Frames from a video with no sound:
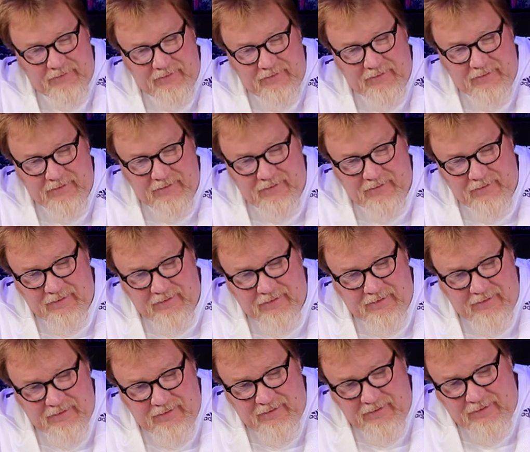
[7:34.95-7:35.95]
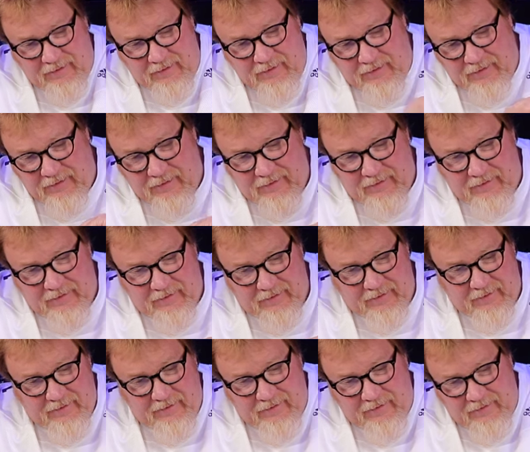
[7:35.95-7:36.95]

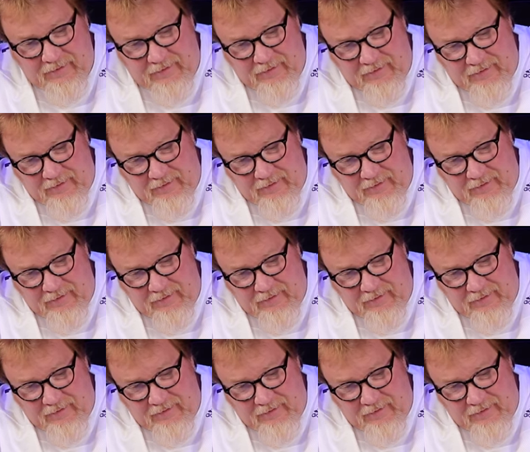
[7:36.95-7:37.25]
Nobody speaks.